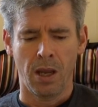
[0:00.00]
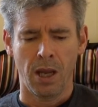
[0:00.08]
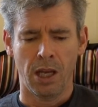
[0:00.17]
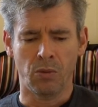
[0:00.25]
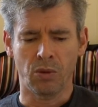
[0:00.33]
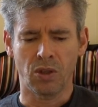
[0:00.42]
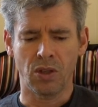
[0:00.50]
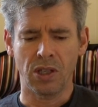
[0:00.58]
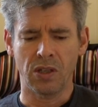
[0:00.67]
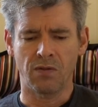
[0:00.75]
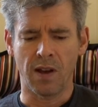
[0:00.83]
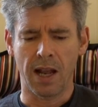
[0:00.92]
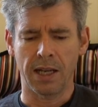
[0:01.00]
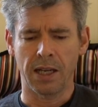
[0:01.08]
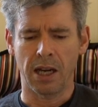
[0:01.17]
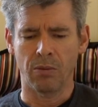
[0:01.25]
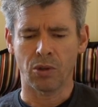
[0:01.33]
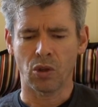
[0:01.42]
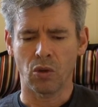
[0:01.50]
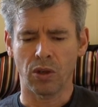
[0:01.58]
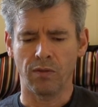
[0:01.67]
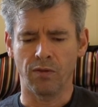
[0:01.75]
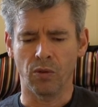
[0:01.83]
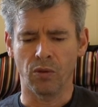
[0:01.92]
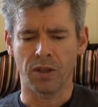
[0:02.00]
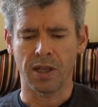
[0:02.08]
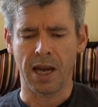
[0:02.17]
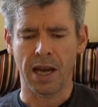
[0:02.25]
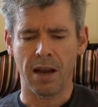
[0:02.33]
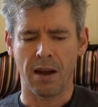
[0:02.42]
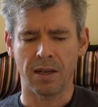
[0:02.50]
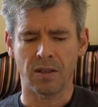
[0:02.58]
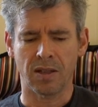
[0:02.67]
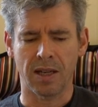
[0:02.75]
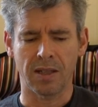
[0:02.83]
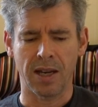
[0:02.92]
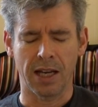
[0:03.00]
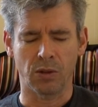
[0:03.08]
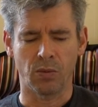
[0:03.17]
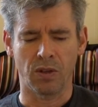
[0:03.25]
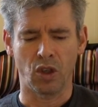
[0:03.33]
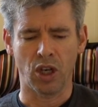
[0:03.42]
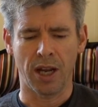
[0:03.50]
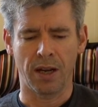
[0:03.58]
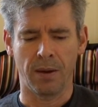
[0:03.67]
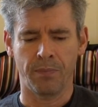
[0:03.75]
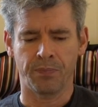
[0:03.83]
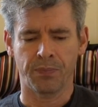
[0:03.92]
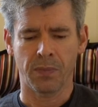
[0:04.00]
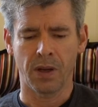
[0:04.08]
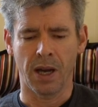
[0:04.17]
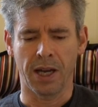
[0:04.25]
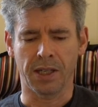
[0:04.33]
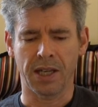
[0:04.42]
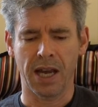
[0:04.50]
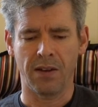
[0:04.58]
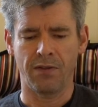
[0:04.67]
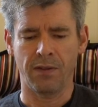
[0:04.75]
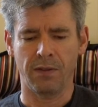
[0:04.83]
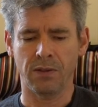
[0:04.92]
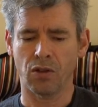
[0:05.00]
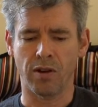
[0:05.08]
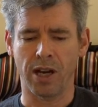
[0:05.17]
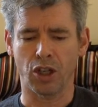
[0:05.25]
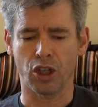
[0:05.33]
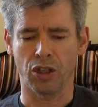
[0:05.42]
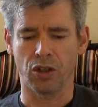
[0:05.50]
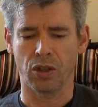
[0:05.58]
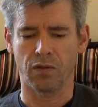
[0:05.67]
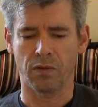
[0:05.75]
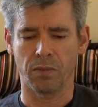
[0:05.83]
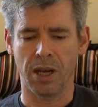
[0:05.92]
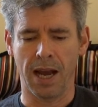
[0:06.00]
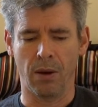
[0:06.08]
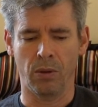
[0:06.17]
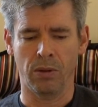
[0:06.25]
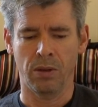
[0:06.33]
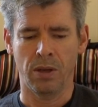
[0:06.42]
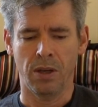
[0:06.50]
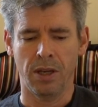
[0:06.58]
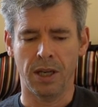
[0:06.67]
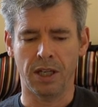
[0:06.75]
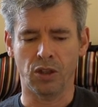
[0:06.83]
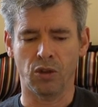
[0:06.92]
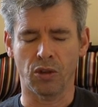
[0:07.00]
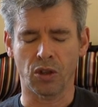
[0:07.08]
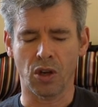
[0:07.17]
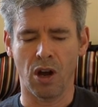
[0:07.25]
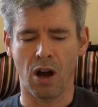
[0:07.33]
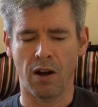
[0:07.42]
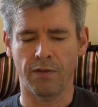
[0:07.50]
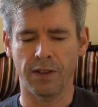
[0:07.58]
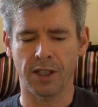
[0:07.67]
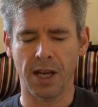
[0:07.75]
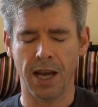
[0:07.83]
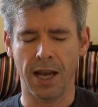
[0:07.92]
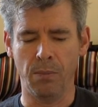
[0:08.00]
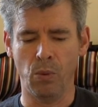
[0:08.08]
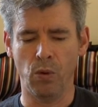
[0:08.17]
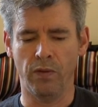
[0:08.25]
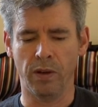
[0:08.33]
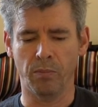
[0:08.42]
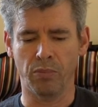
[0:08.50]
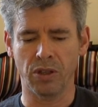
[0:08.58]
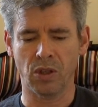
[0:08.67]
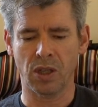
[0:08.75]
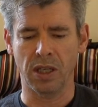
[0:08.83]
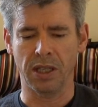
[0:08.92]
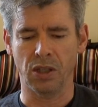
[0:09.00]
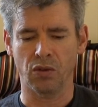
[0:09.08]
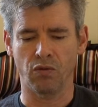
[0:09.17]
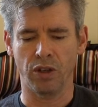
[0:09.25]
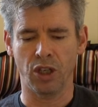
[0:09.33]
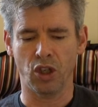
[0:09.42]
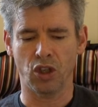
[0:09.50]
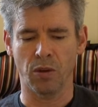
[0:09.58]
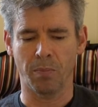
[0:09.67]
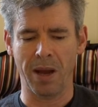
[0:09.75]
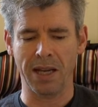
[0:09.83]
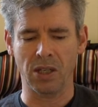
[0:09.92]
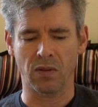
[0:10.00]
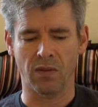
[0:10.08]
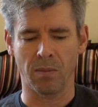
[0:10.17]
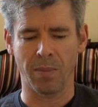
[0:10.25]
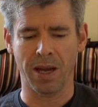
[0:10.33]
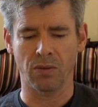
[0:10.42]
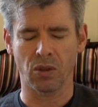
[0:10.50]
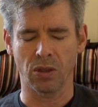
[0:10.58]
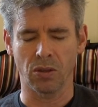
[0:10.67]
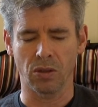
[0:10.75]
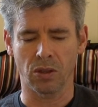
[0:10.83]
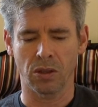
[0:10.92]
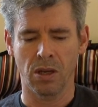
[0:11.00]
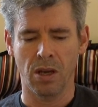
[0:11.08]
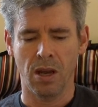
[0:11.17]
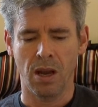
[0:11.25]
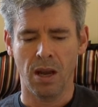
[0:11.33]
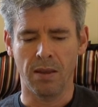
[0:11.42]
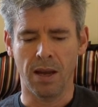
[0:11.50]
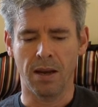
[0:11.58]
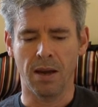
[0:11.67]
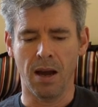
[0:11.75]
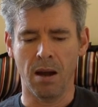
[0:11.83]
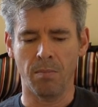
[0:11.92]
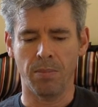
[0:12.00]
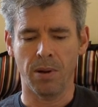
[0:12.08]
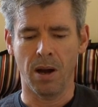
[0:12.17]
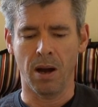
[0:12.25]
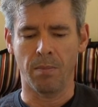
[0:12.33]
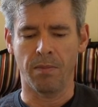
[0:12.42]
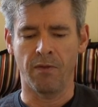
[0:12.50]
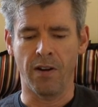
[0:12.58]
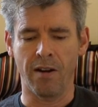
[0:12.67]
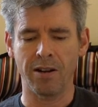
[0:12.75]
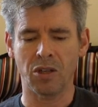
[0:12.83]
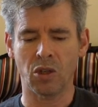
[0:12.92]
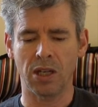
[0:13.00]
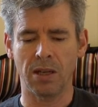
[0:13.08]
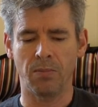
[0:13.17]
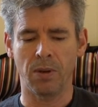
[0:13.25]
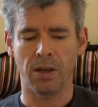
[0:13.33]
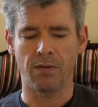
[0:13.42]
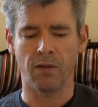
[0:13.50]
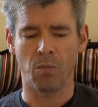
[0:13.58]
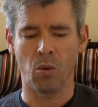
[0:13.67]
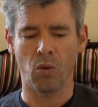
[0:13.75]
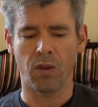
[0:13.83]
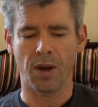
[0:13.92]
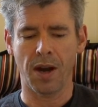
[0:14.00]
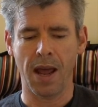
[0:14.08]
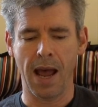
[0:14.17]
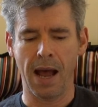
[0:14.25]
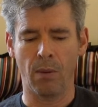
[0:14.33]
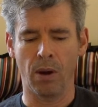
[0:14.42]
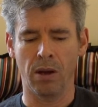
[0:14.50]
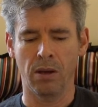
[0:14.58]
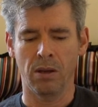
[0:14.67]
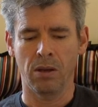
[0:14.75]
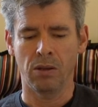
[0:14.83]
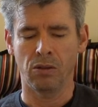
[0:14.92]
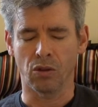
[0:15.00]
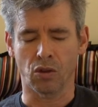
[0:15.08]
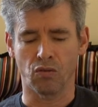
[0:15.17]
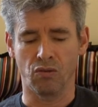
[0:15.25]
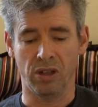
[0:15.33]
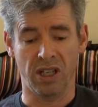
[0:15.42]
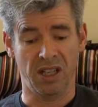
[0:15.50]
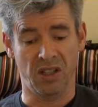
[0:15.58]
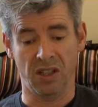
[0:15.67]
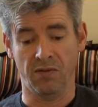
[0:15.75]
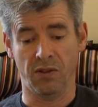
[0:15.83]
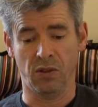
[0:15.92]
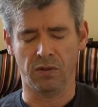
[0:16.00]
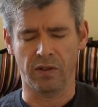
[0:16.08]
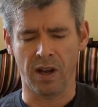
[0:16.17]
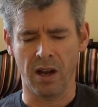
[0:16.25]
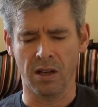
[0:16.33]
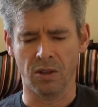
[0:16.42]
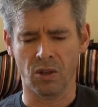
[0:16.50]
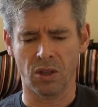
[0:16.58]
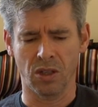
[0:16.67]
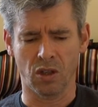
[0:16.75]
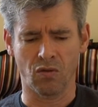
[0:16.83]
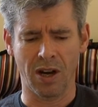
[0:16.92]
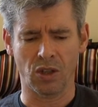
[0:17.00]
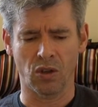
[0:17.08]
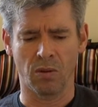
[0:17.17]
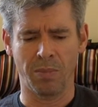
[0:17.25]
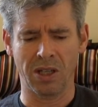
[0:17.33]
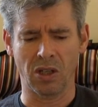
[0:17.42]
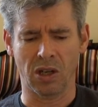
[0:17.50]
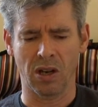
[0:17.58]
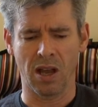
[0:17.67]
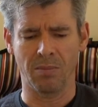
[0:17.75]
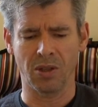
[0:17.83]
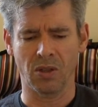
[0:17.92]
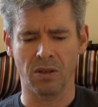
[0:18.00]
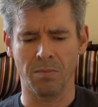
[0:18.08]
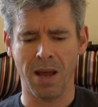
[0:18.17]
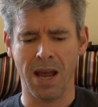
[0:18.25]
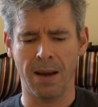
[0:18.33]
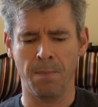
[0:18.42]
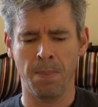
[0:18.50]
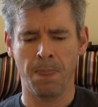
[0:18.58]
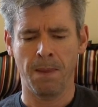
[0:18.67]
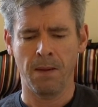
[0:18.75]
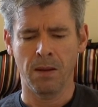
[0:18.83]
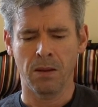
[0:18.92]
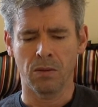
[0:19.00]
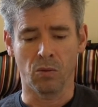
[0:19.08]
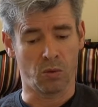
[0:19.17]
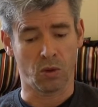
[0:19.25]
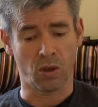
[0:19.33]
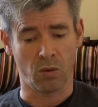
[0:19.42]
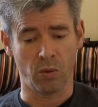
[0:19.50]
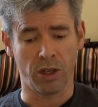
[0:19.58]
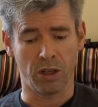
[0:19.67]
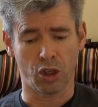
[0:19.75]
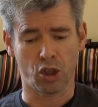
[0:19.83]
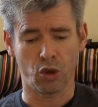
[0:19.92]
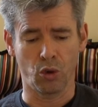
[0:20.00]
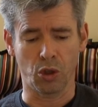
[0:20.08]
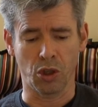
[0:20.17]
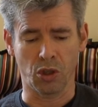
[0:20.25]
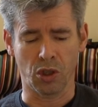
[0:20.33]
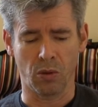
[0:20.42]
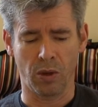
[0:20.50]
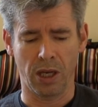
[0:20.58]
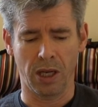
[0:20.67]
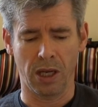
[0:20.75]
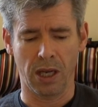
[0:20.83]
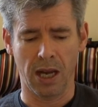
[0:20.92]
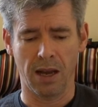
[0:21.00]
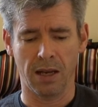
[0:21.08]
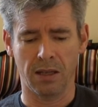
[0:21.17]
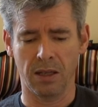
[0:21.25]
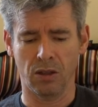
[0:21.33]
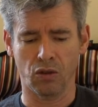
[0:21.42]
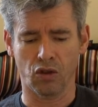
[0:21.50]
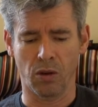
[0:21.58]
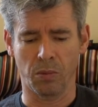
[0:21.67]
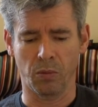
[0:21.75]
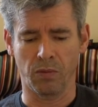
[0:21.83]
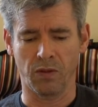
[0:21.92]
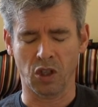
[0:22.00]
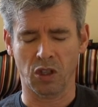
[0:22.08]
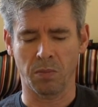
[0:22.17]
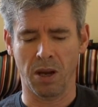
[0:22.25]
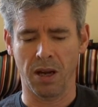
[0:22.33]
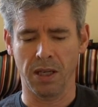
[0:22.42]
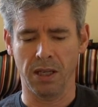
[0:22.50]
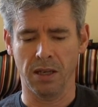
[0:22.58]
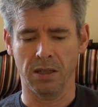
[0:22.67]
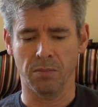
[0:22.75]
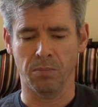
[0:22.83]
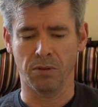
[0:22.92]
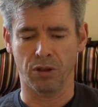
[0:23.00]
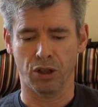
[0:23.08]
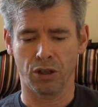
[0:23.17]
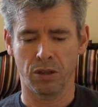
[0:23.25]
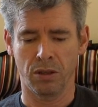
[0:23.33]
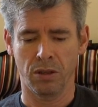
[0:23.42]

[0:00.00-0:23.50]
It was this valley I was looking for the day I set out with Jenna. I had careful directions from the owl, yet it took us half a day, moving briskly to reach the base of the mountains, and then up very steeply for more than an hour. Not really difficult for us, since rats are better climbers than men. Also, we are shorter, so we had little trouble with the spiny underbush.